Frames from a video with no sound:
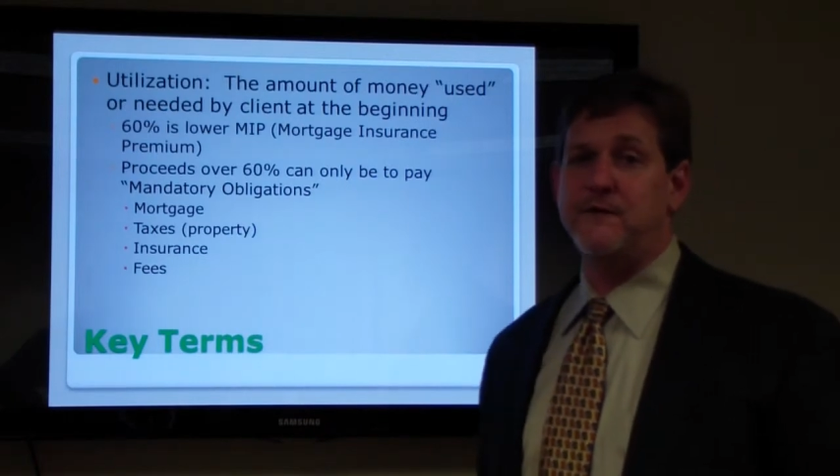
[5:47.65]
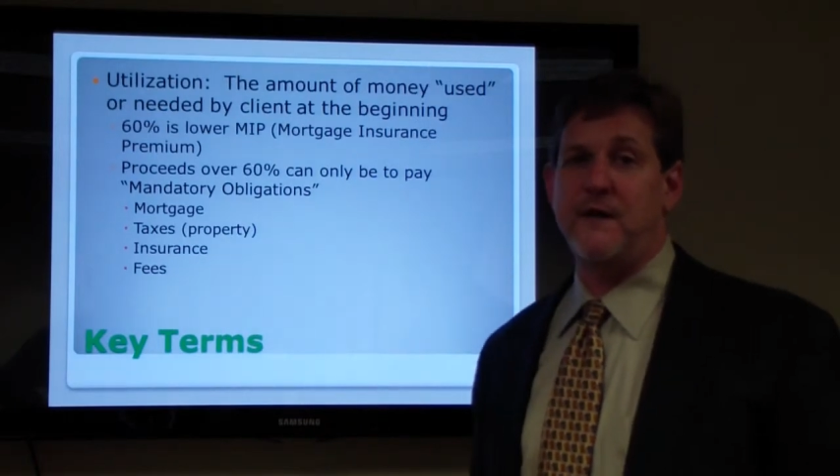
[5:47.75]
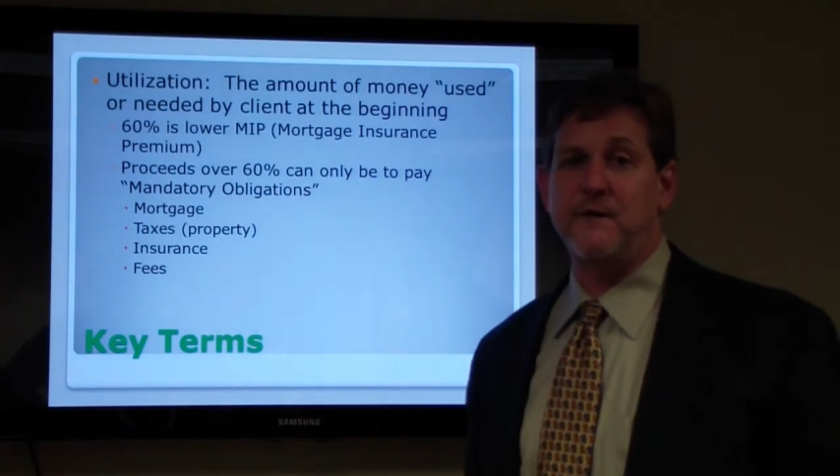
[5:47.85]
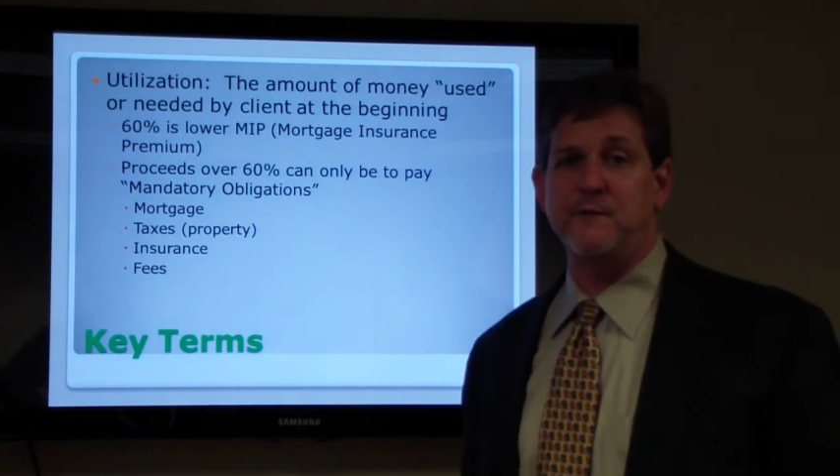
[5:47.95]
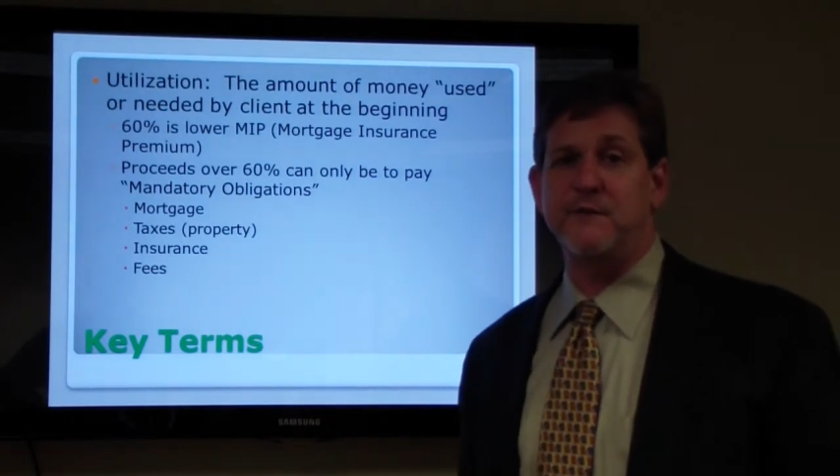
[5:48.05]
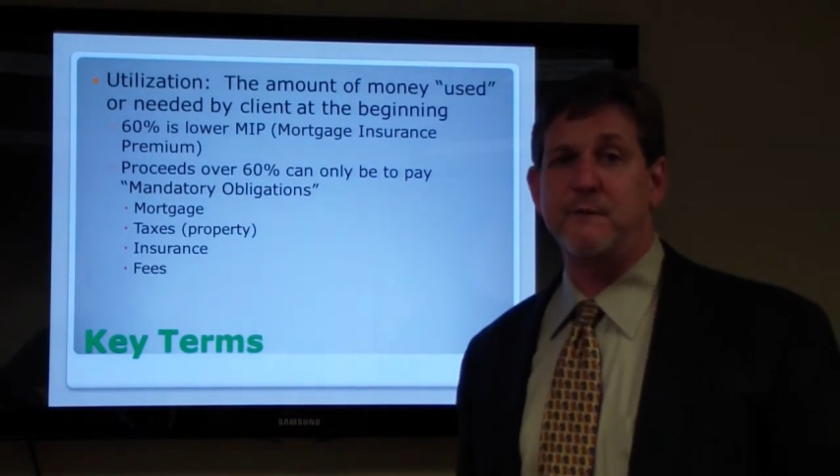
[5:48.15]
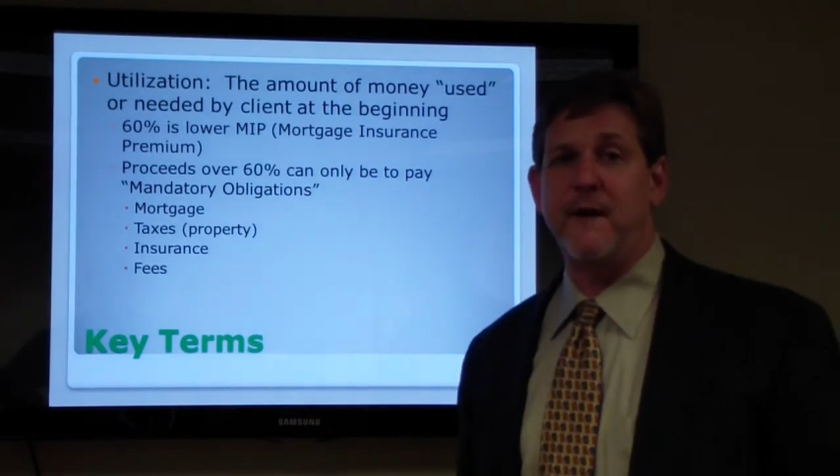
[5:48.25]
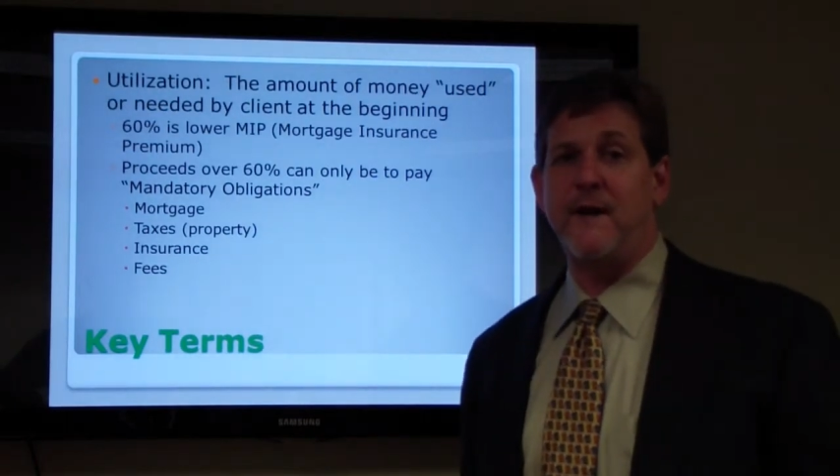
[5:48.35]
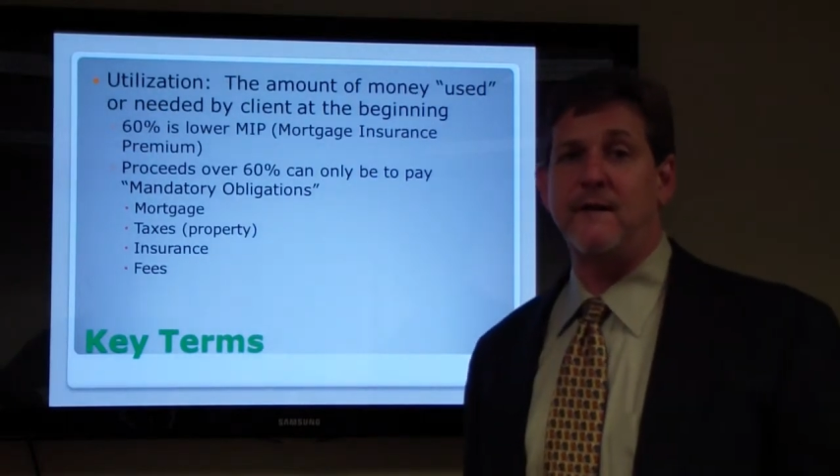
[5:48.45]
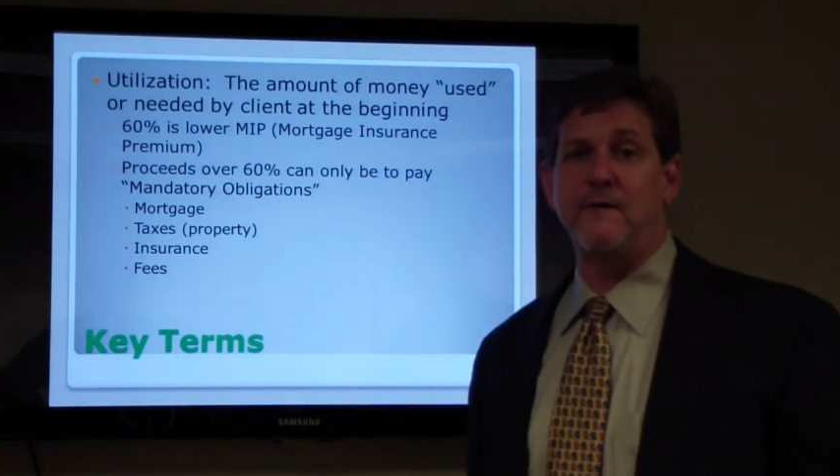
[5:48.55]
change was
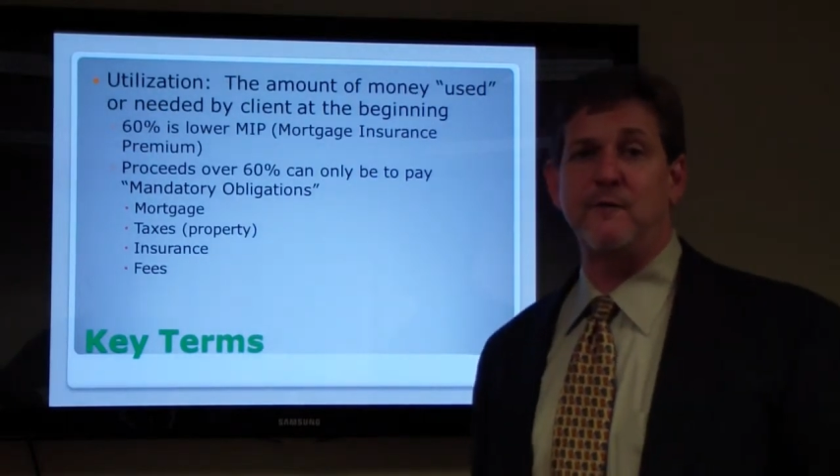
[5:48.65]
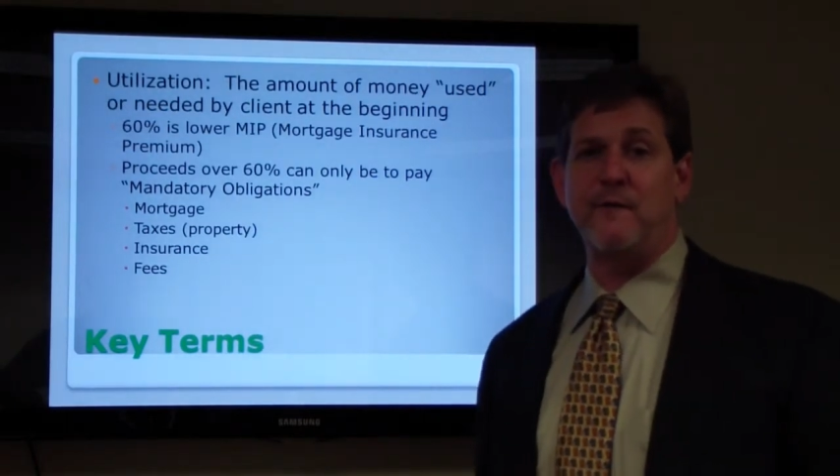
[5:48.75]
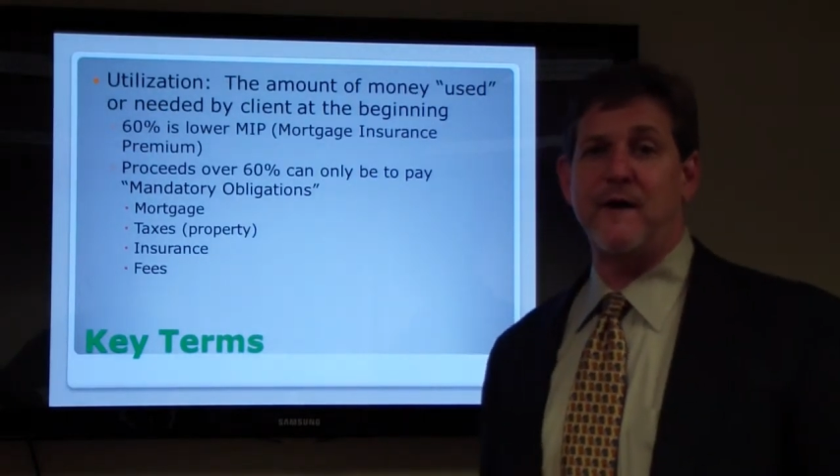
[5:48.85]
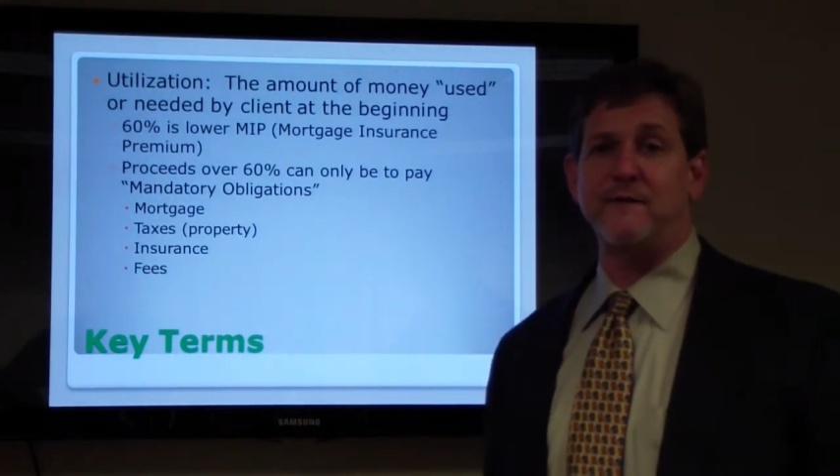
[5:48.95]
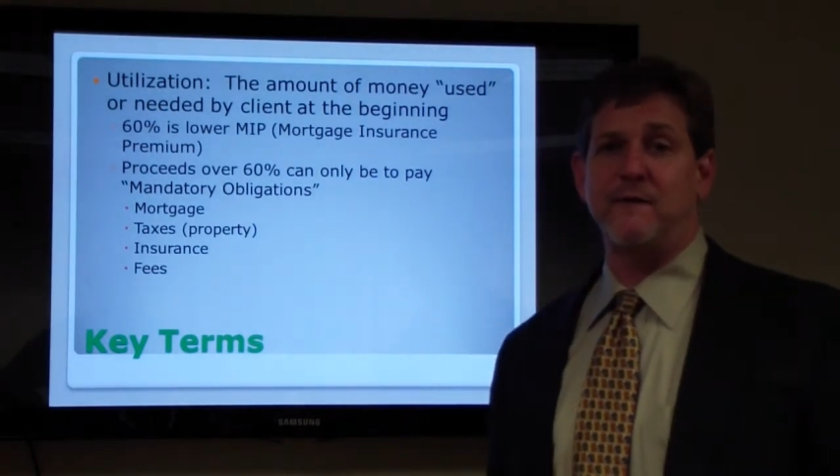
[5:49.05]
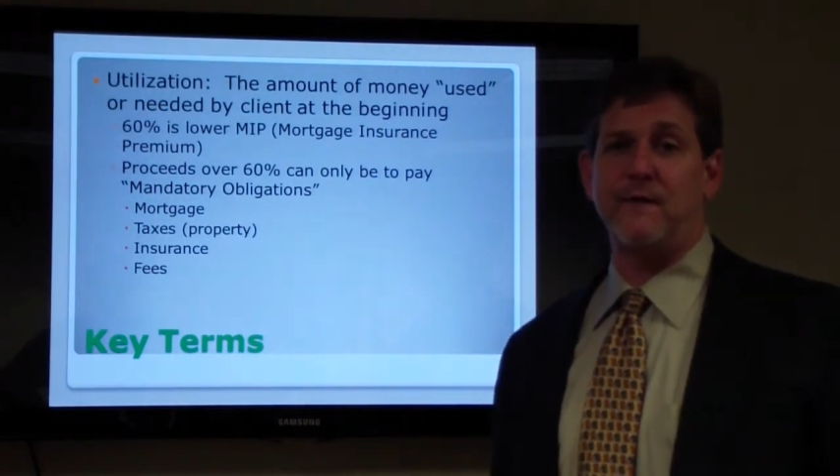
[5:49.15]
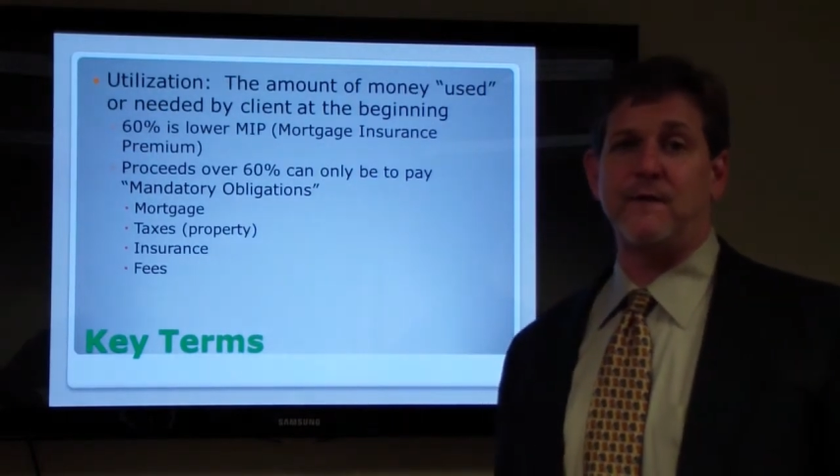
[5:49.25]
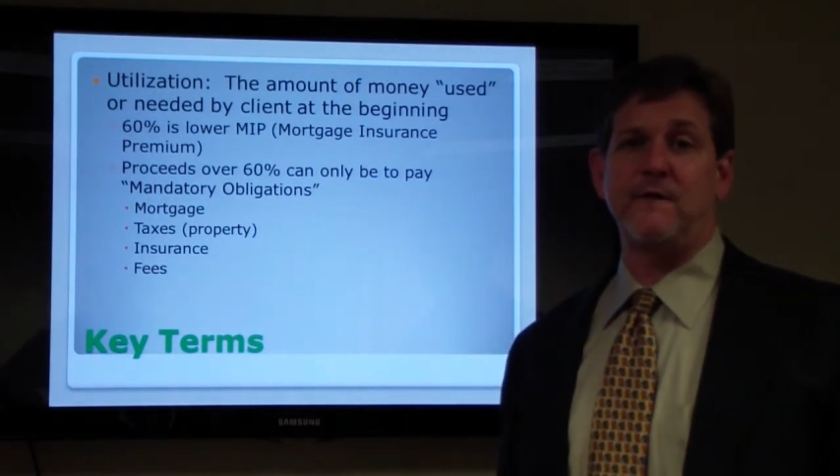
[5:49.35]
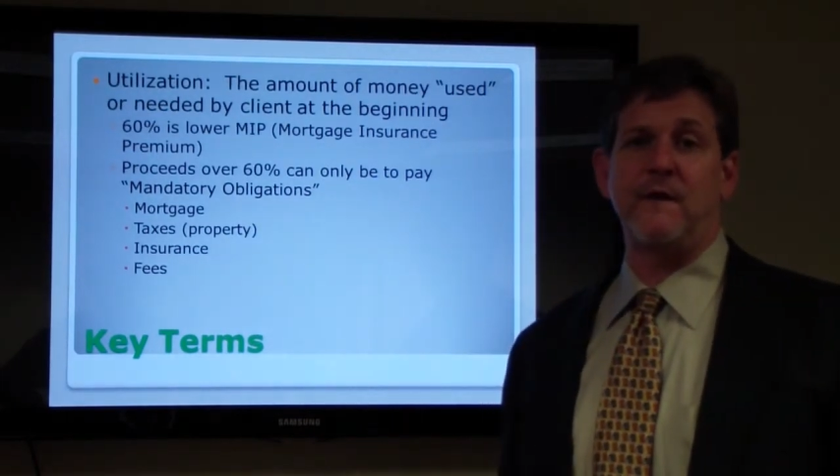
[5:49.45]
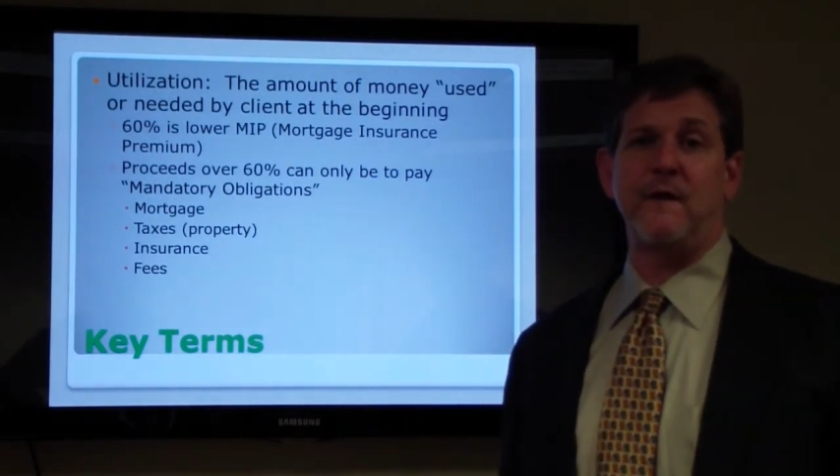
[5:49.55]
made in
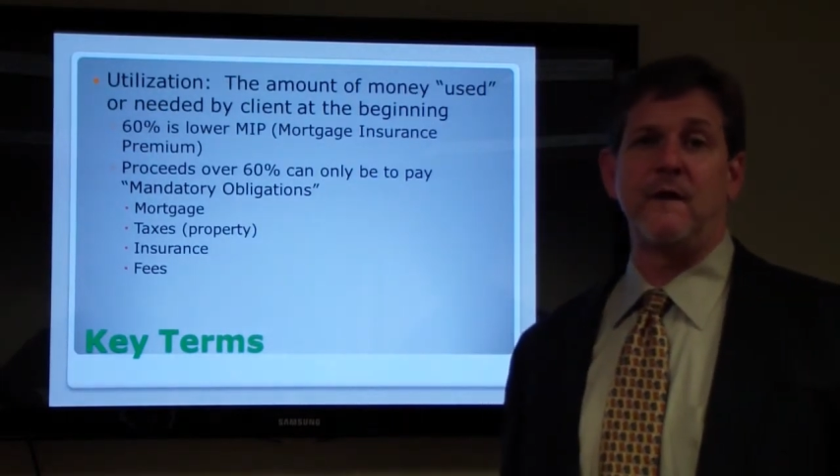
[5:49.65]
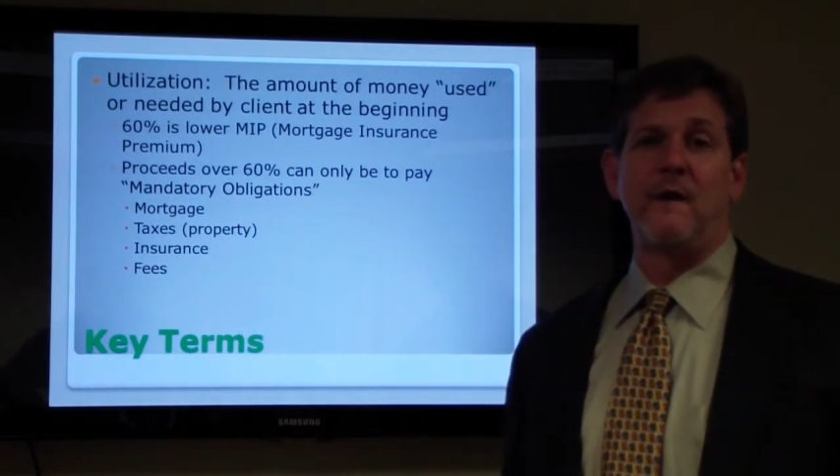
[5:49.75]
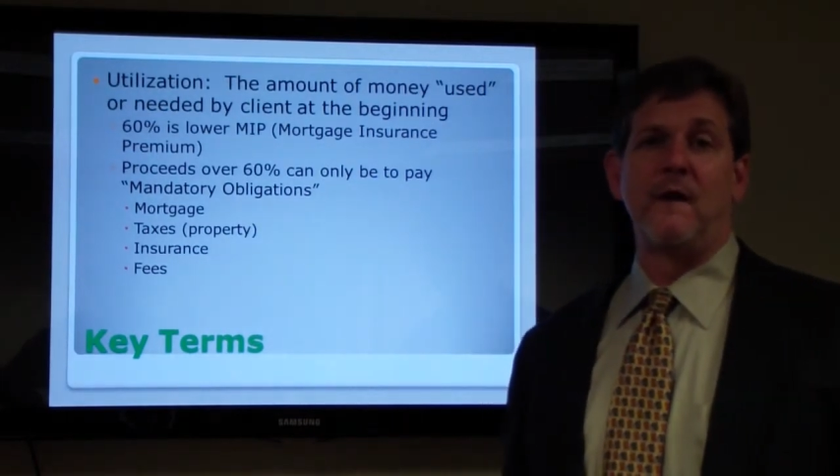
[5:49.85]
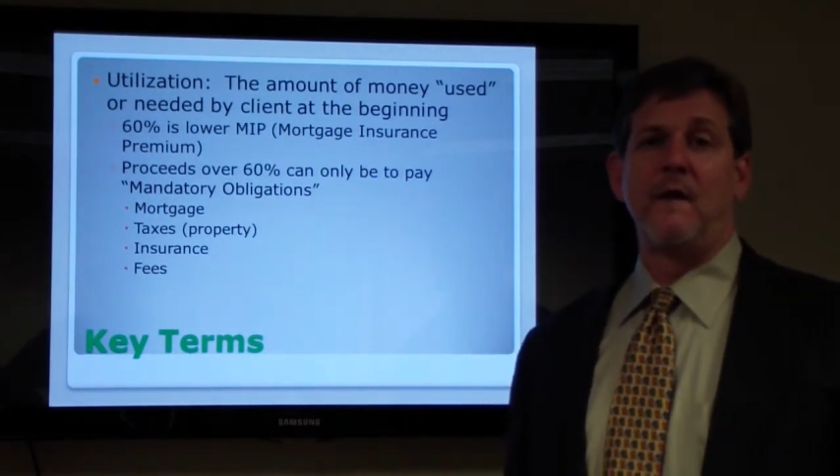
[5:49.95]
2013,